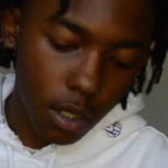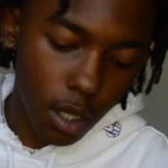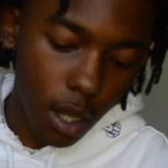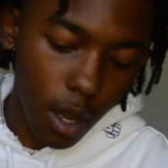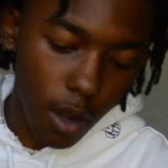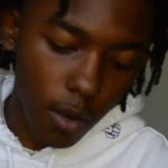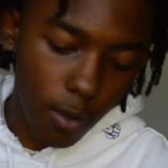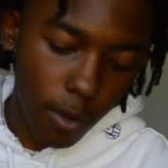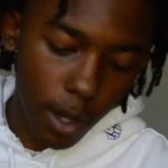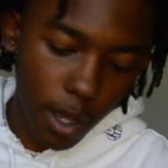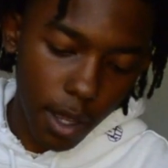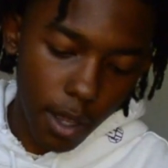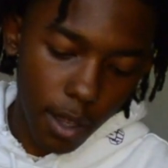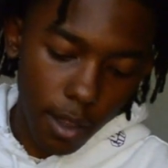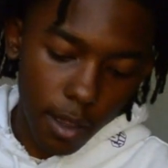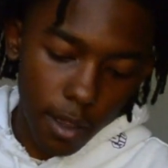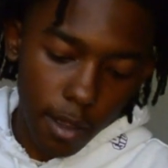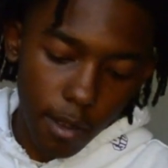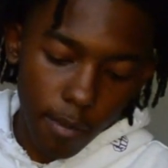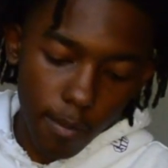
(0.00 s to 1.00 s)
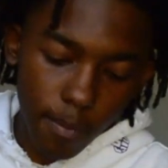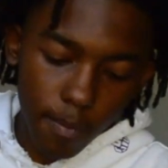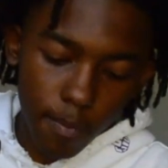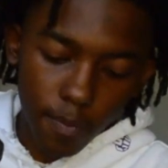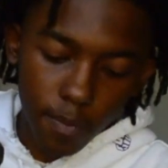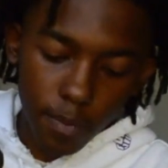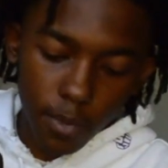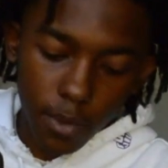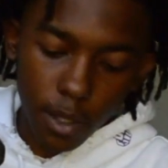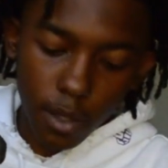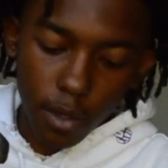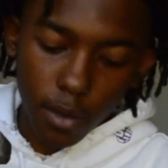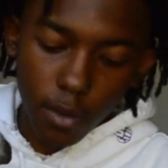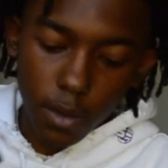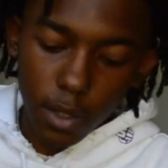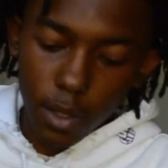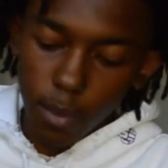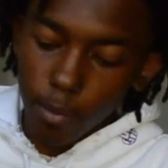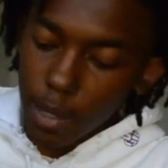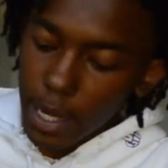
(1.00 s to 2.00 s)
all white with
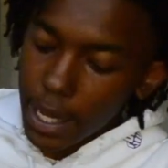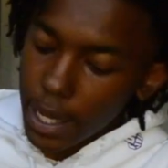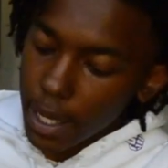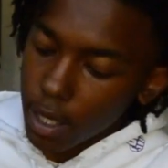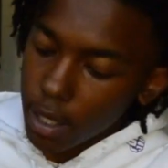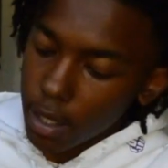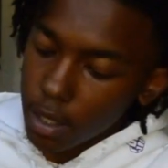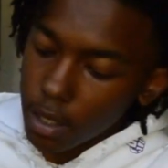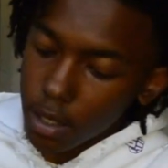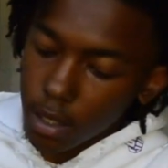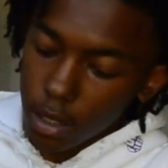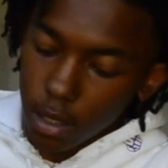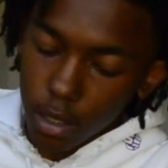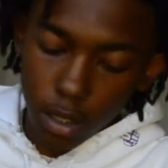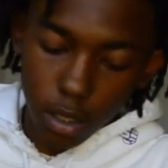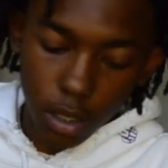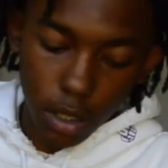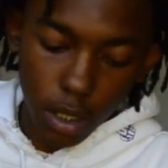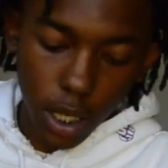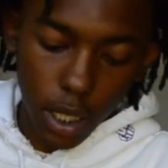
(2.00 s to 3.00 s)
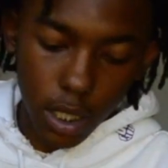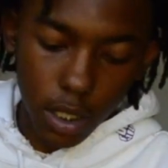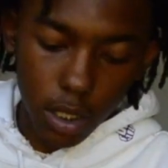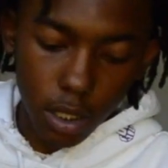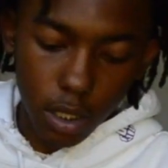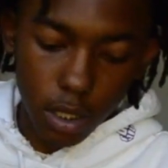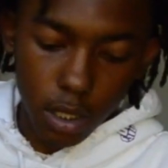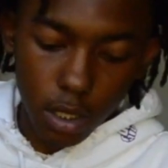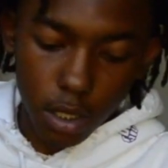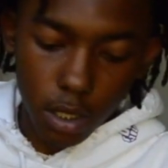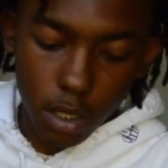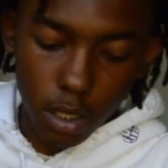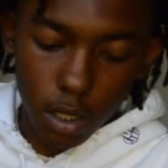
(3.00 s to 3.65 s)
the black laces.